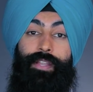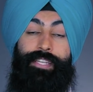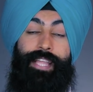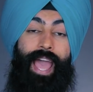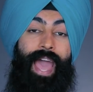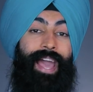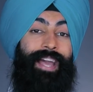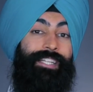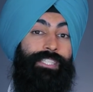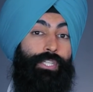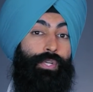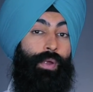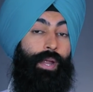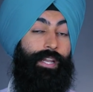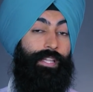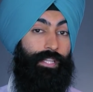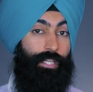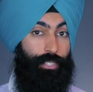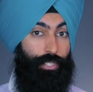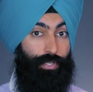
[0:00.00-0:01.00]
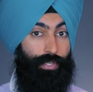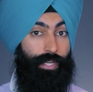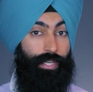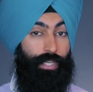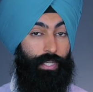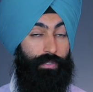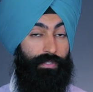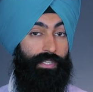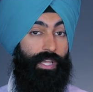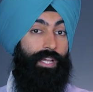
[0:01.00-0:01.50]
a tax credit that you can
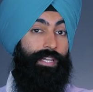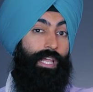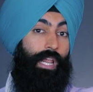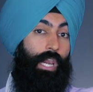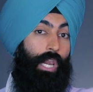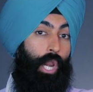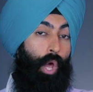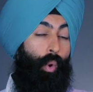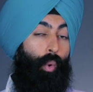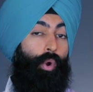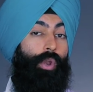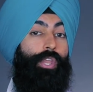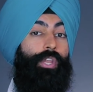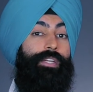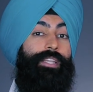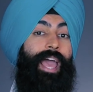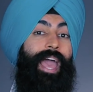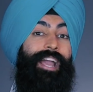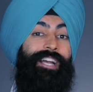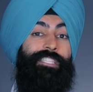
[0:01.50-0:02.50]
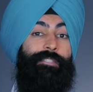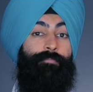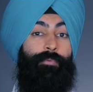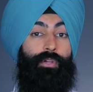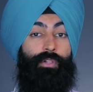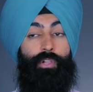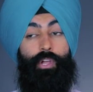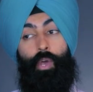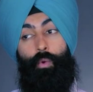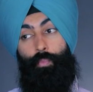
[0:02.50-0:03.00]
use to lower your tax
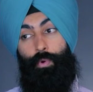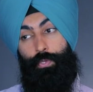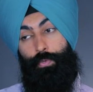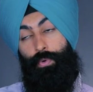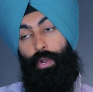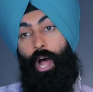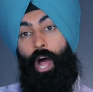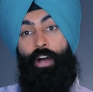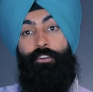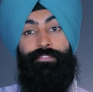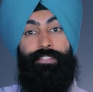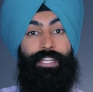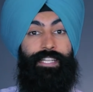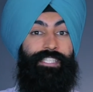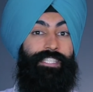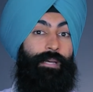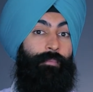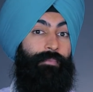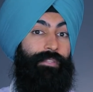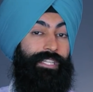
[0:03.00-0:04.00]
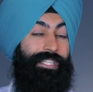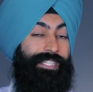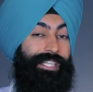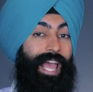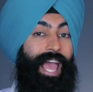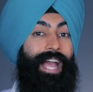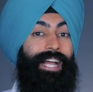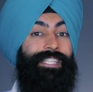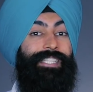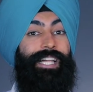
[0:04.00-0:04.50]
bill, which would offset some of these
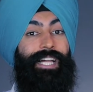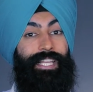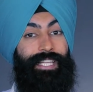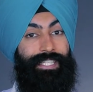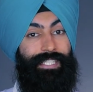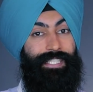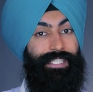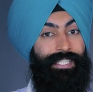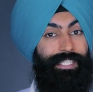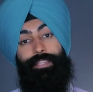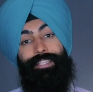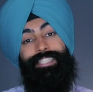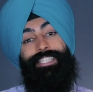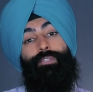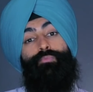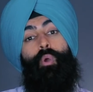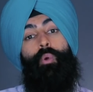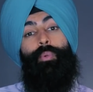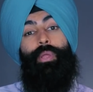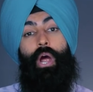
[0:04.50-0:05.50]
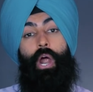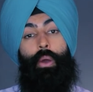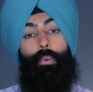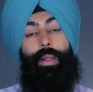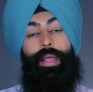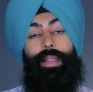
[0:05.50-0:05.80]
tax hikes. This is where we are